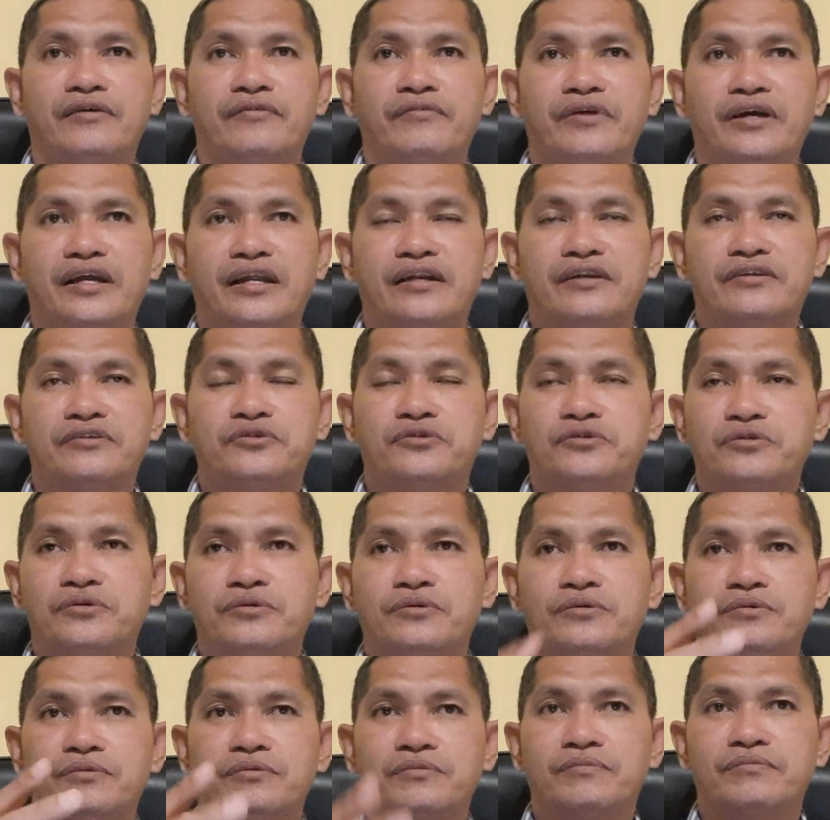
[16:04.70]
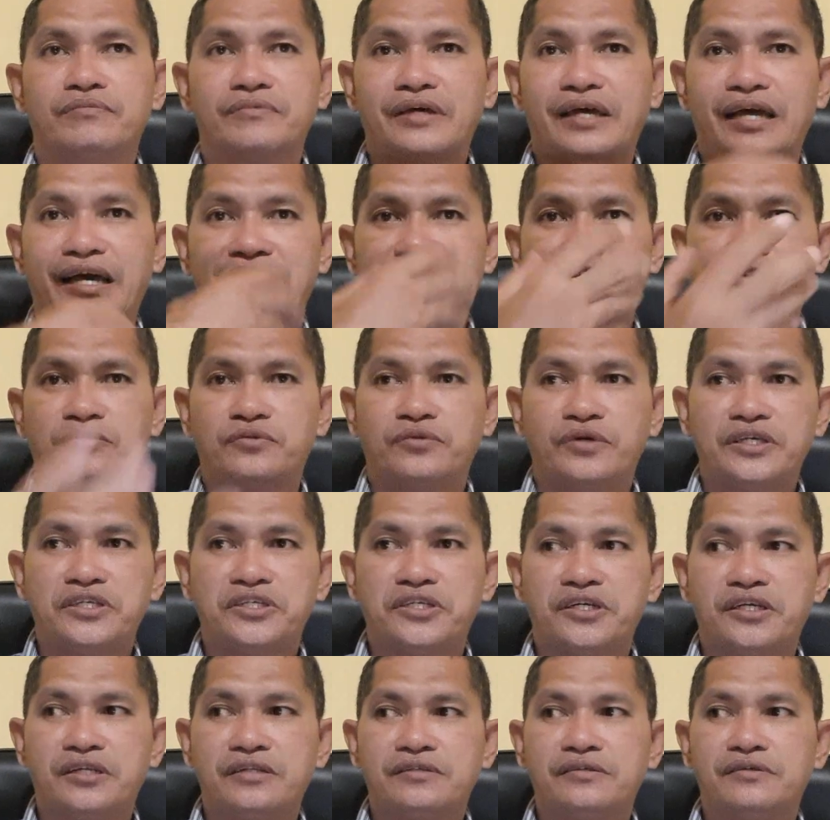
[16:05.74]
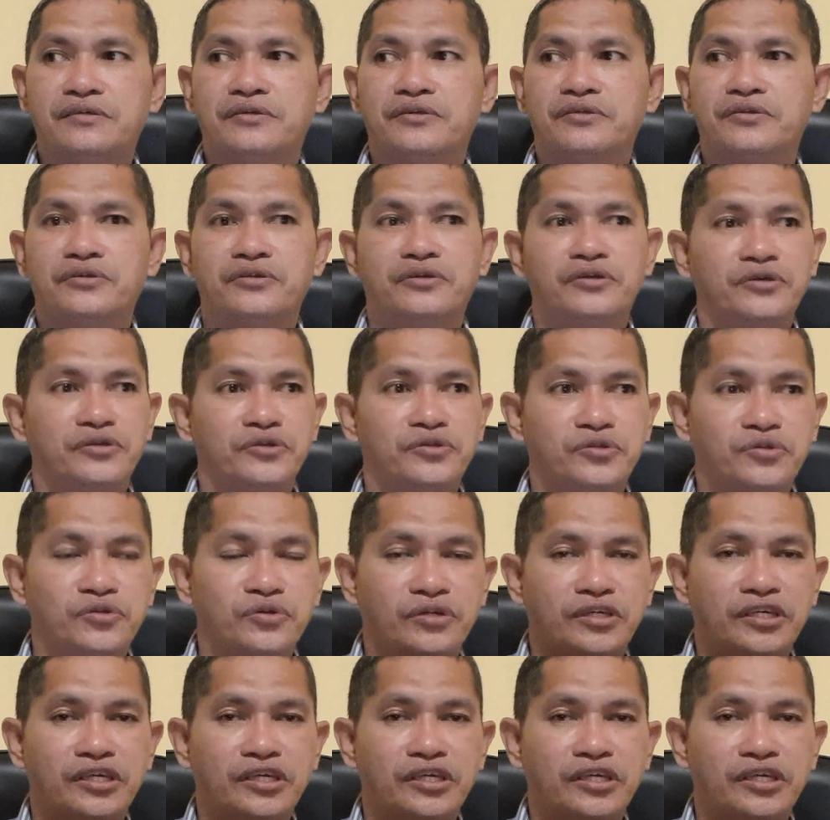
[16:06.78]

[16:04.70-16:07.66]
were to ask questions, to